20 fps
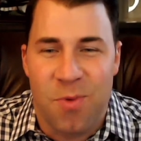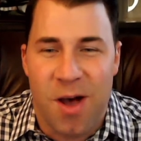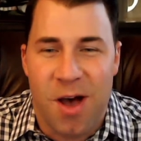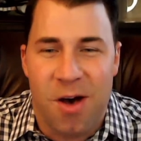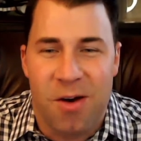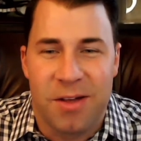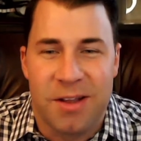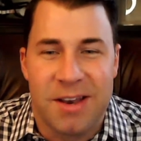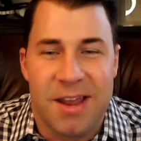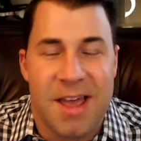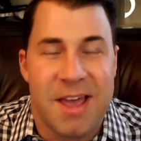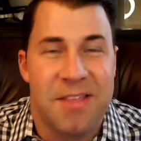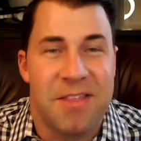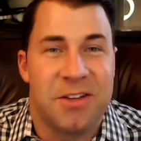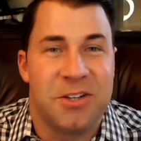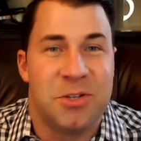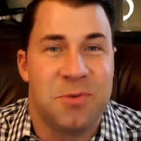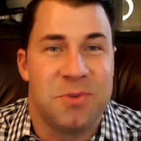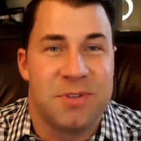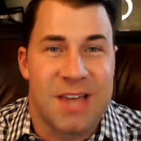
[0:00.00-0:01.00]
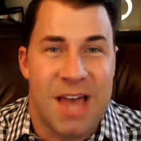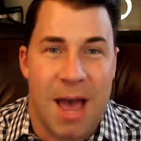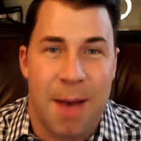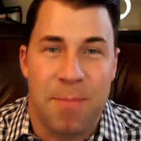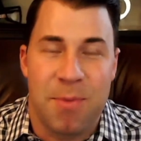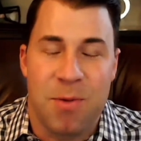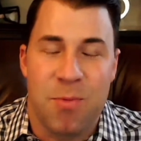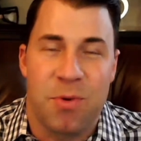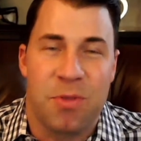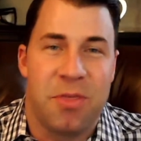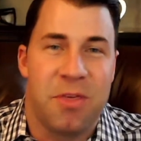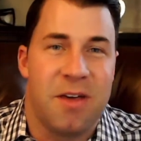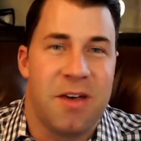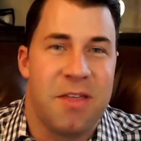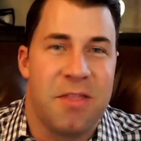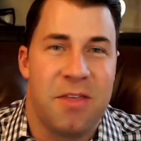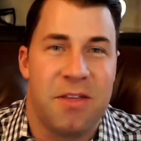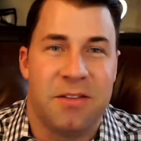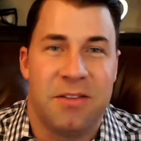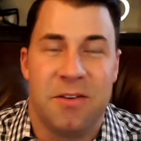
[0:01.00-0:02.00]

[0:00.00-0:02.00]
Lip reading: well and that she was happy with the